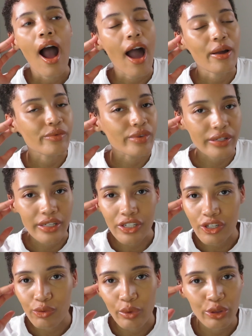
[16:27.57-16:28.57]
I really
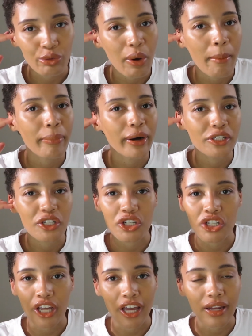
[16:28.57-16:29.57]
just went through a bunch of
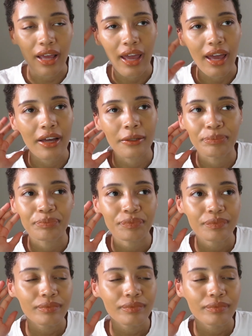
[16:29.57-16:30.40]
shit, and